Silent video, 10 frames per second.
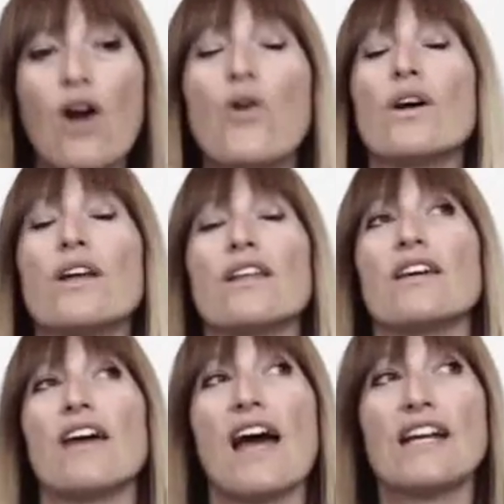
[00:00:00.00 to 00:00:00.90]
Oh,
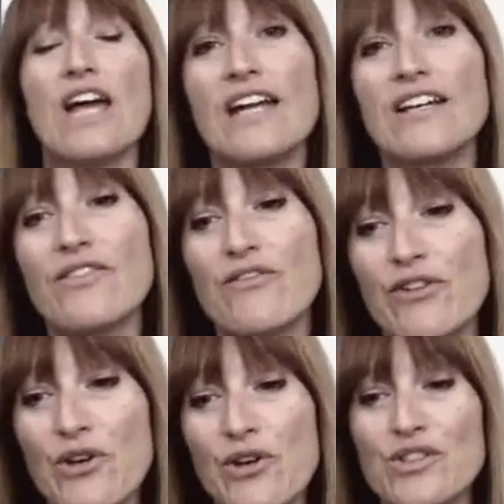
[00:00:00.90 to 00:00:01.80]
and
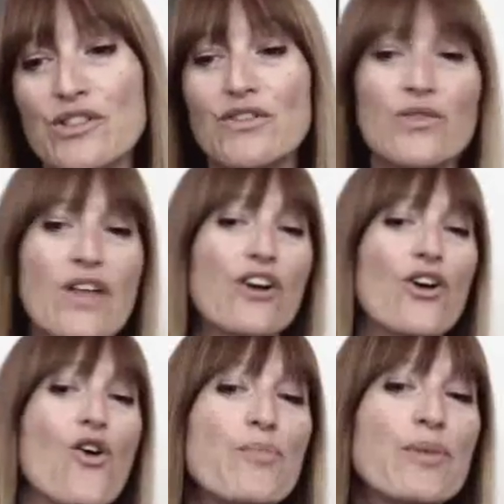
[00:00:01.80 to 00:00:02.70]
for those of you that
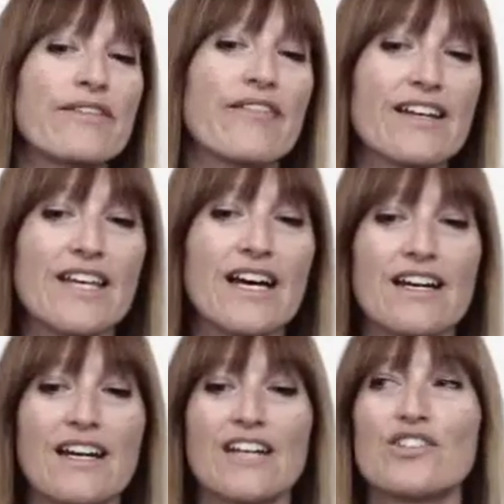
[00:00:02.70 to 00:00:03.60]
are open like
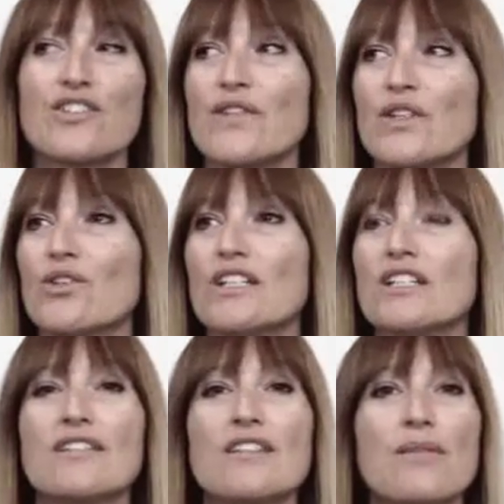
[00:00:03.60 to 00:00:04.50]
that, I just feel
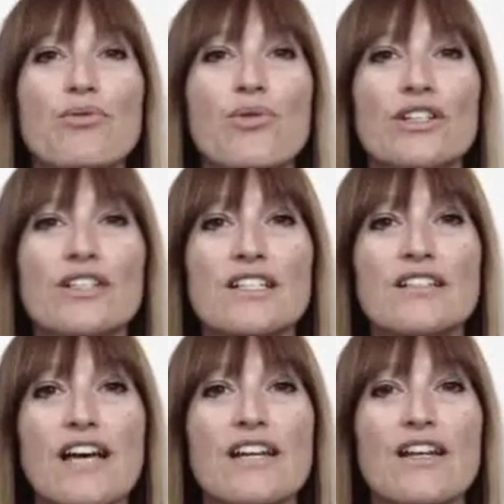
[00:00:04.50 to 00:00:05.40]
it's important to
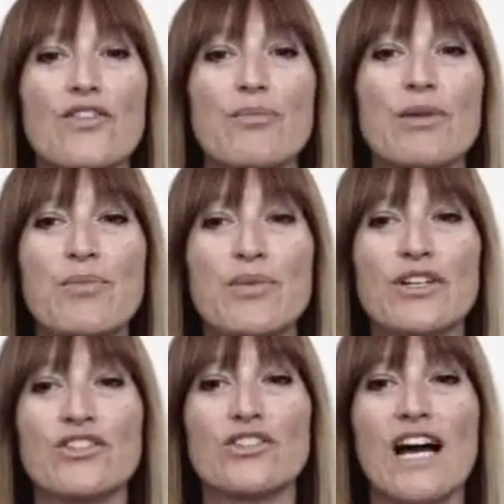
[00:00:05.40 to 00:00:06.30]
let other people
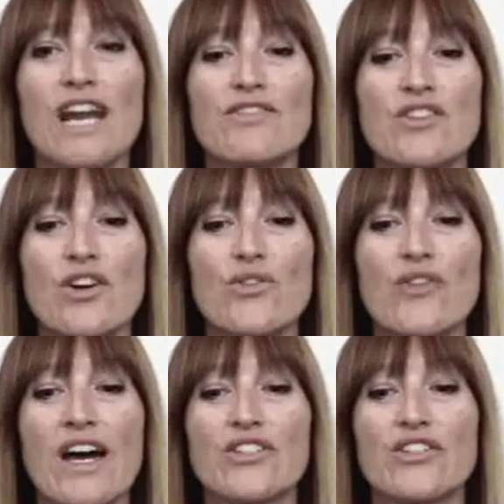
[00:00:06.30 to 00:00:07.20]
in your lives know
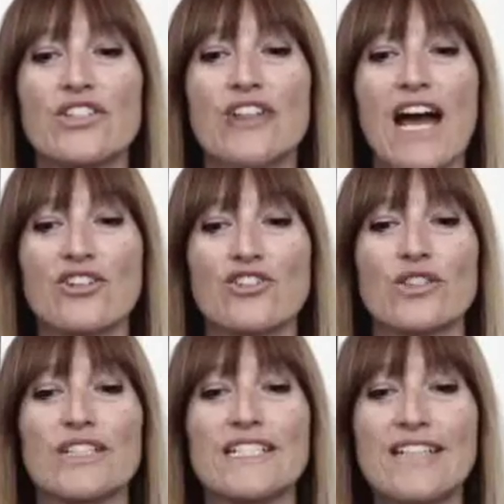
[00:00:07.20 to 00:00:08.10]
that you're
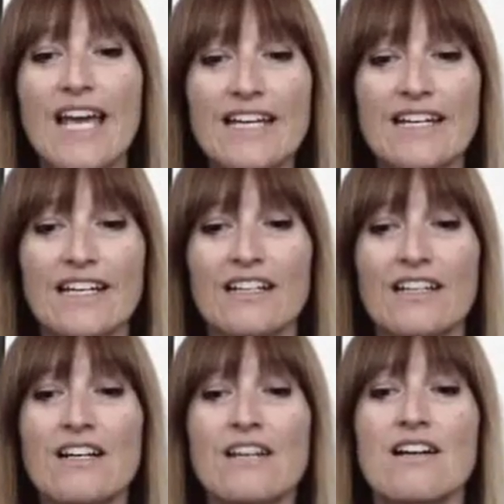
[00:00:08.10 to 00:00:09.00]
actually
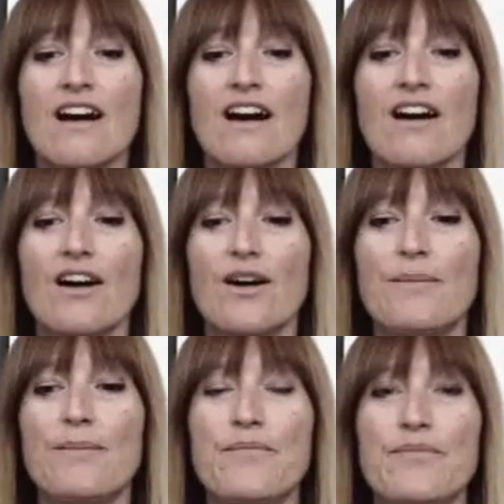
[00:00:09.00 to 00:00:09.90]
dating,
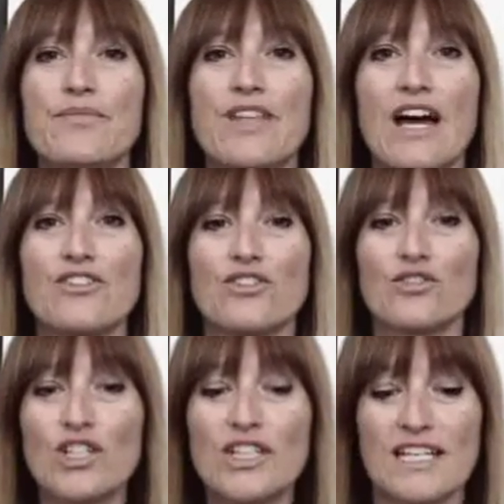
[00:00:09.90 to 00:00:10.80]
that you're
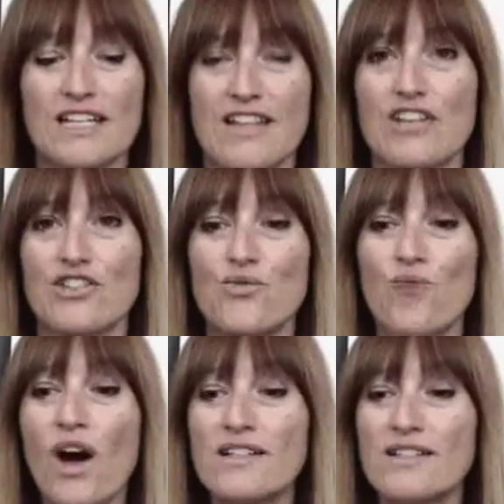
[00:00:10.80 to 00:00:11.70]
looking, that you
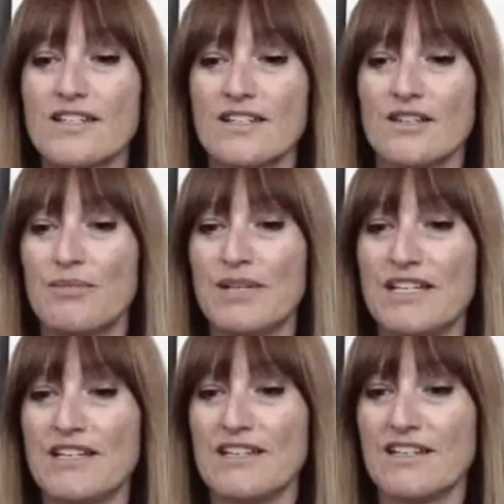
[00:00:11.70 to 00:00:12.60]
want to
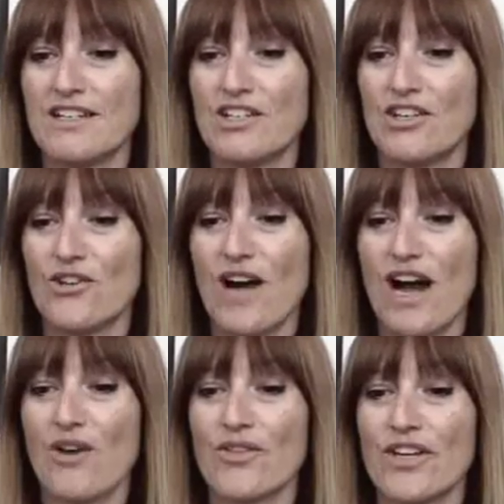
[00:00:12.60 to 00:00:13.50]
be, you know,
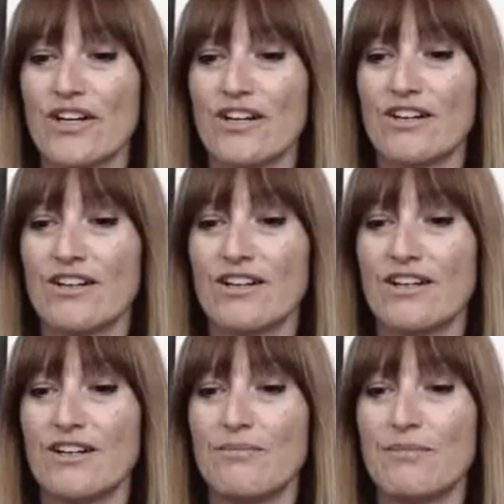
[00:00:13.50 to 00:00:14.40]
out there
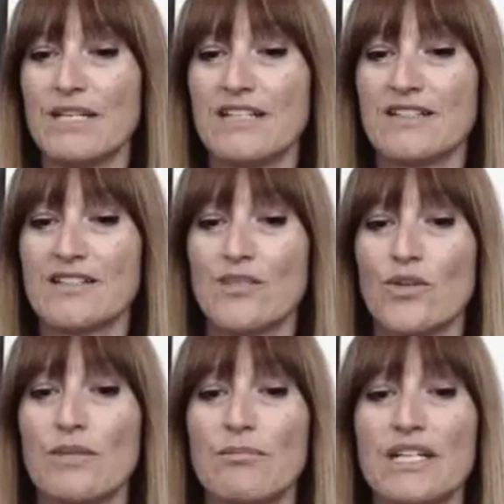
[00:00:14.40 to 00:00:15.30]
meeting
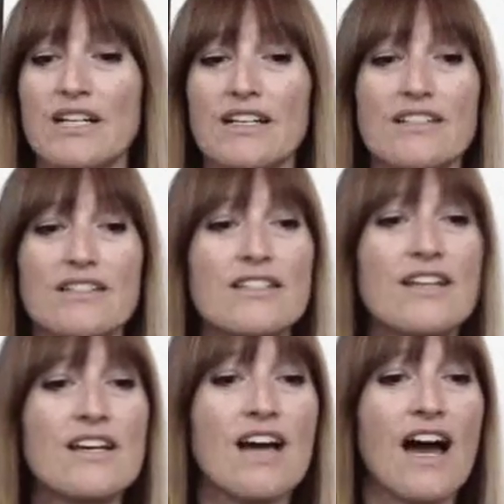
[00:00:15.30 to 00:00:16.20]
someone, because
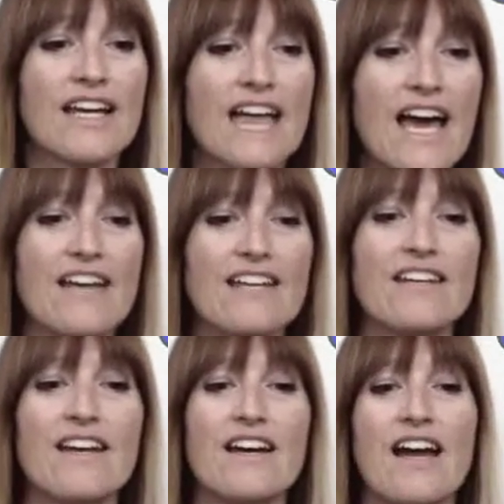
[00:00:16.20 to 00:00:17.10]

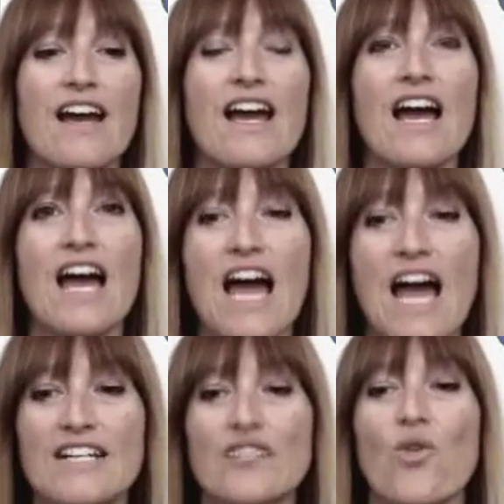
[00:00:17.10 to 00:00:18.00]
again,
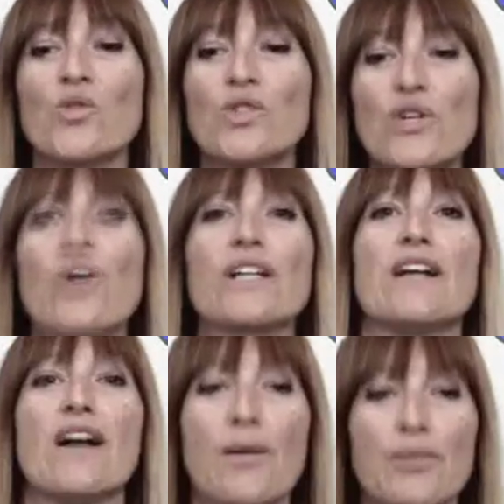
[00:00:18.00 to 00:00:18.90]
it's only going
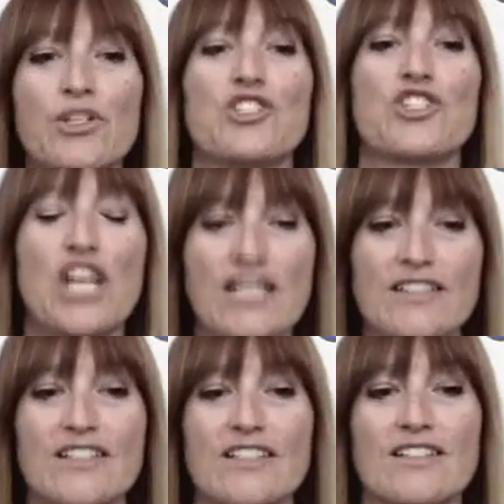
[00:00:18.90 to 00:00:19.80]
to up your
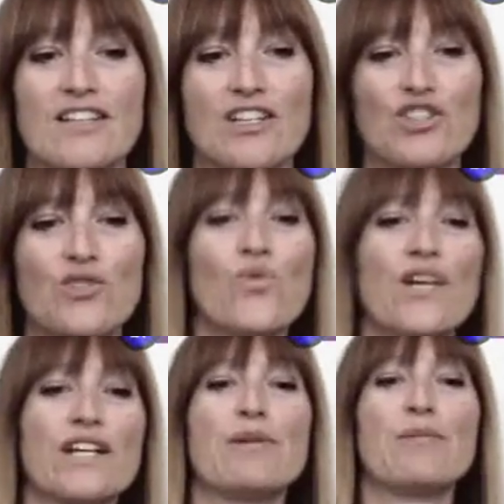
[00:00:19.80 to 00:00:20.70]
chances. Like, you
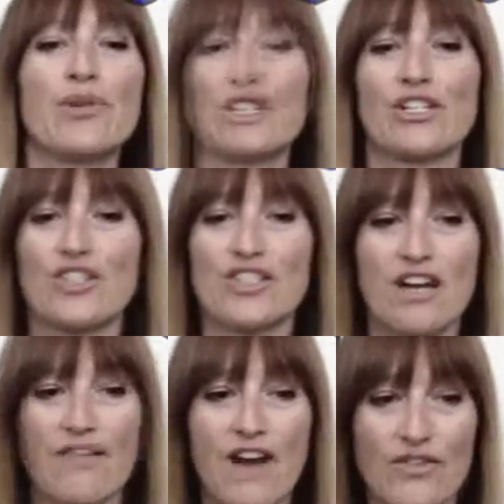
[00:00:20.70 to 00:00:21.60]
want to be putting
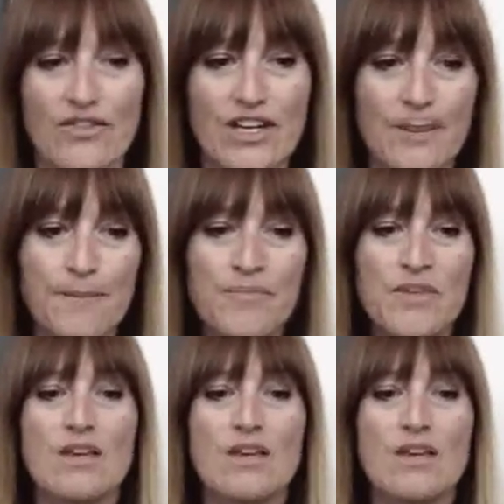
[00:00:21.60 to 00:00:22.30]
yourself out there.